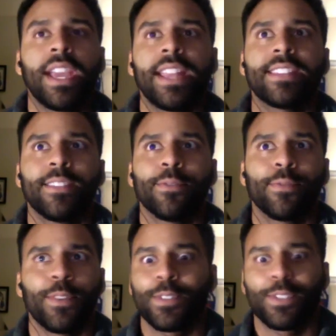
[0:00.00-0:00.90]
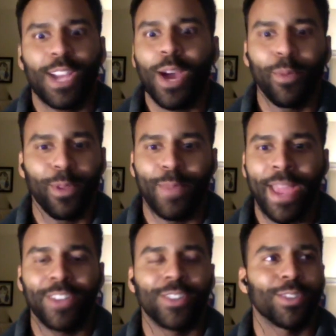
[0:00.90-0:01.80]
and it's the first couple of
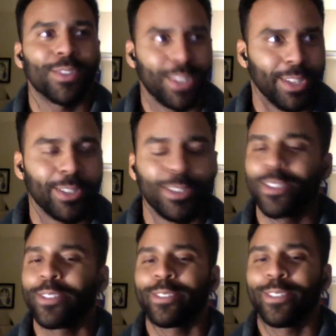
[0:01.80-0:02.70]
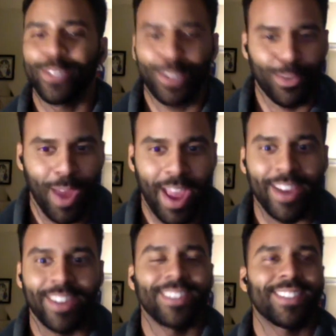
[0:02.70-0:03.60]
pages are cylinders,
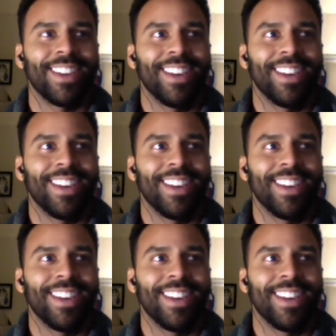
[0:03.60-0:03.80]
squares,